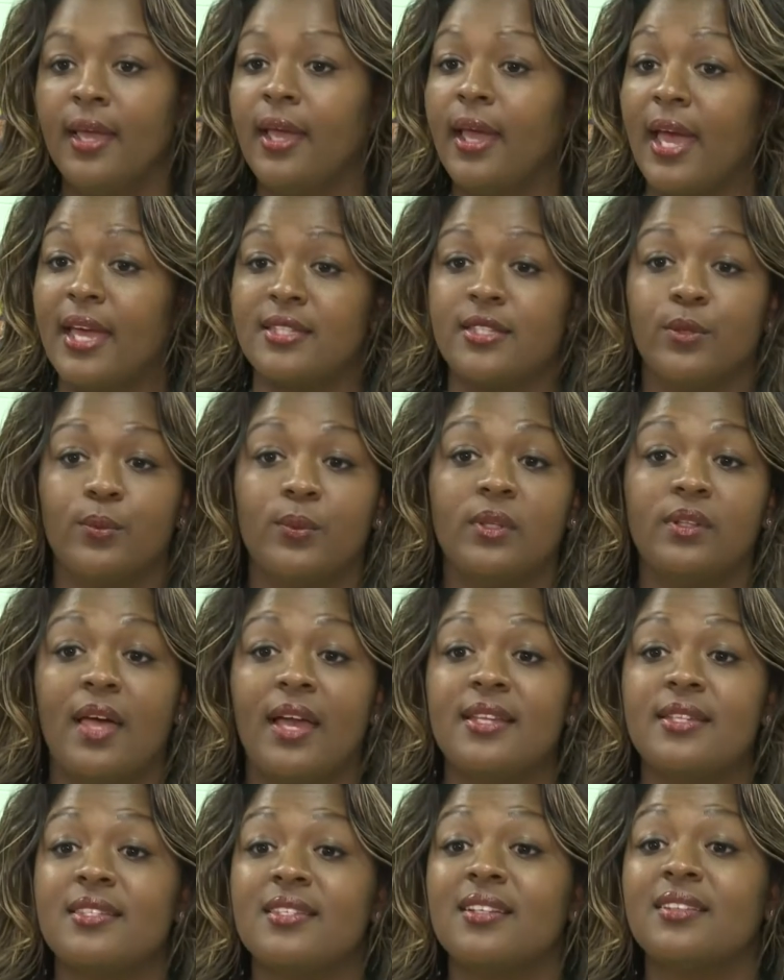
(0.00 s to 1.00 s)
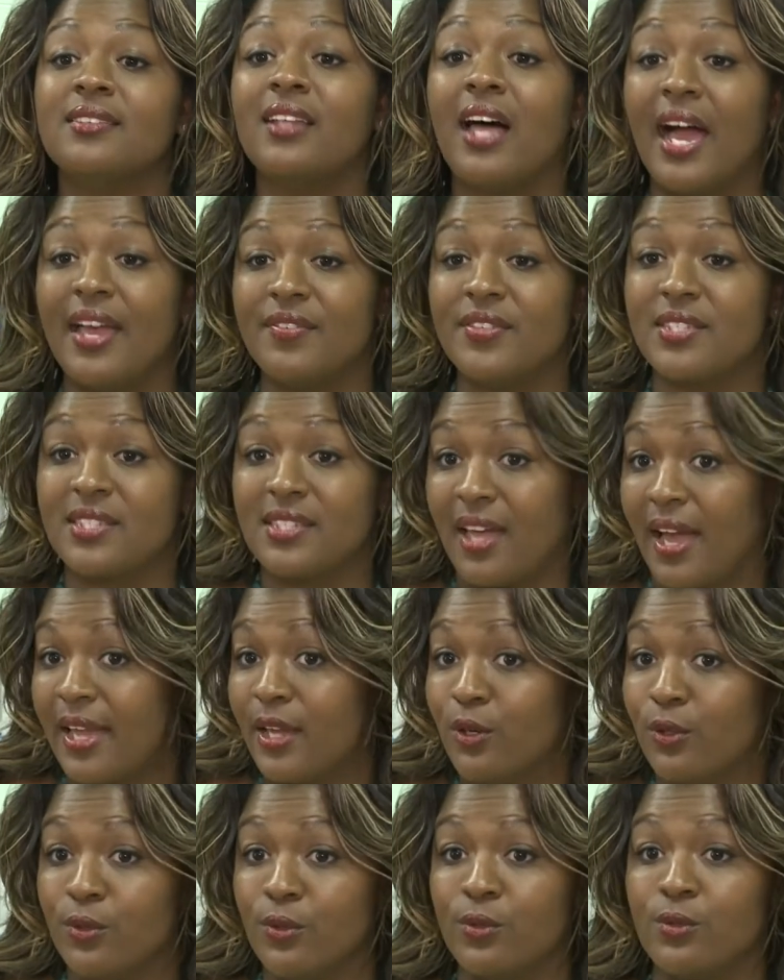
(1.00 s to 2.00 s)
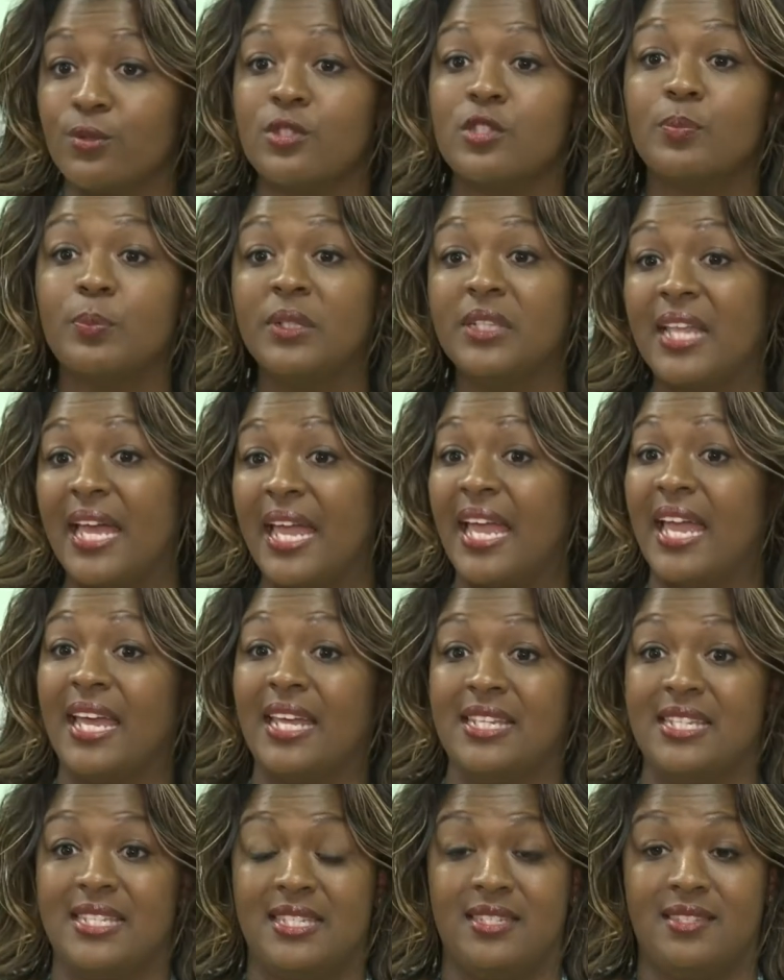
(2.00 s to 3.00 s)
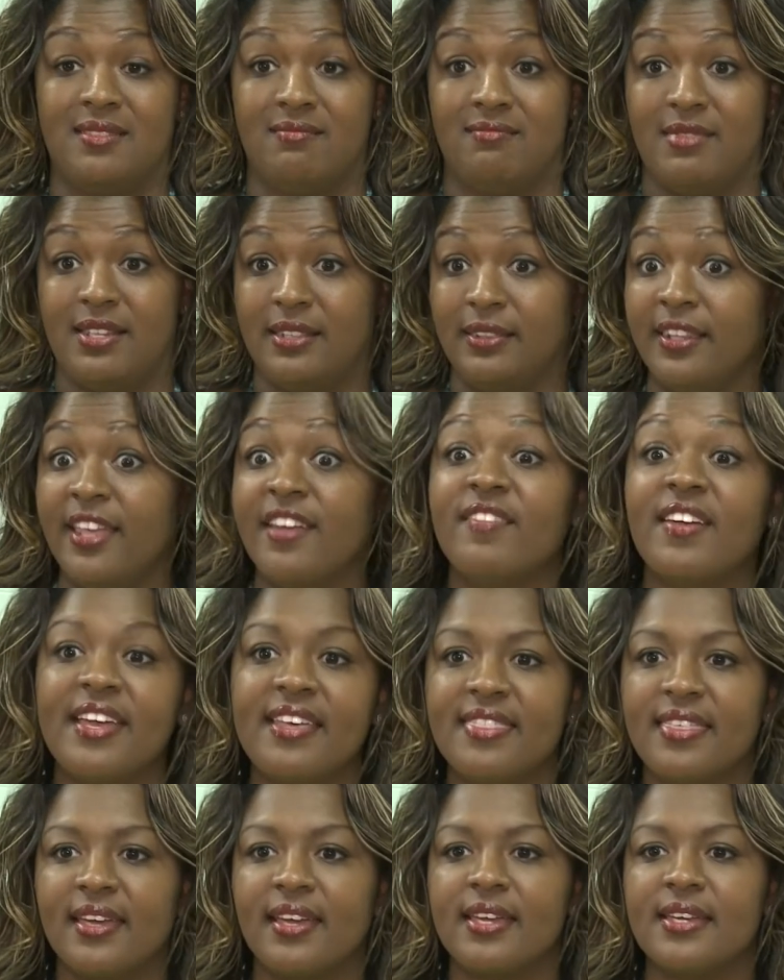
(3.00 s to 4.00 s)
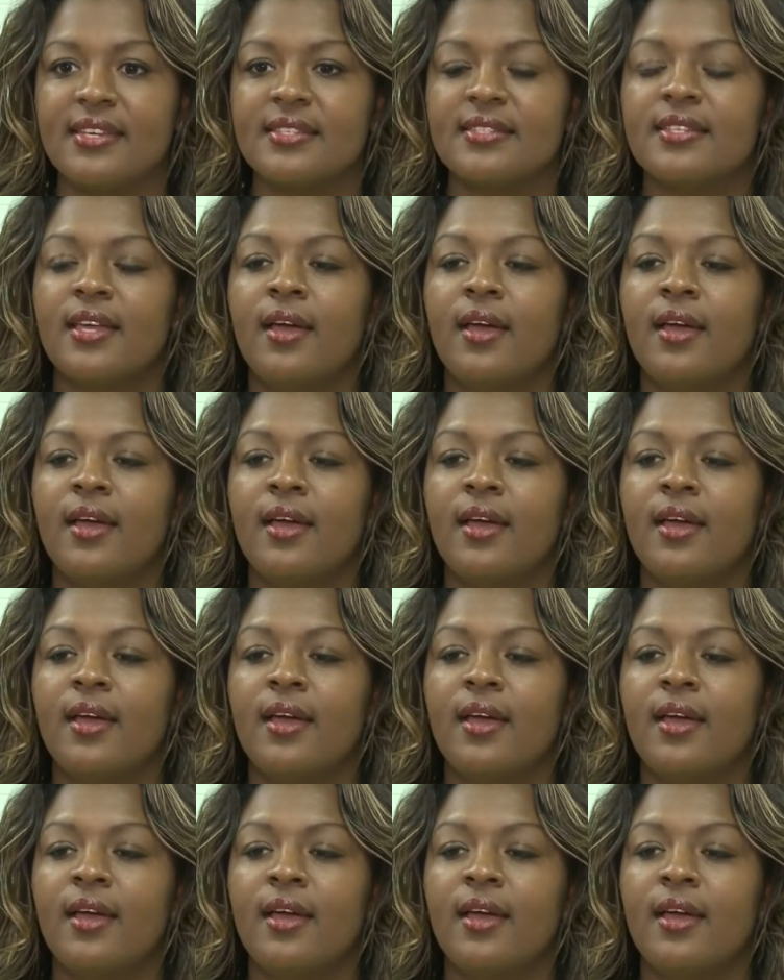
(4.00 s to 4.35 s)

as it relates to life cycles, plants, living things.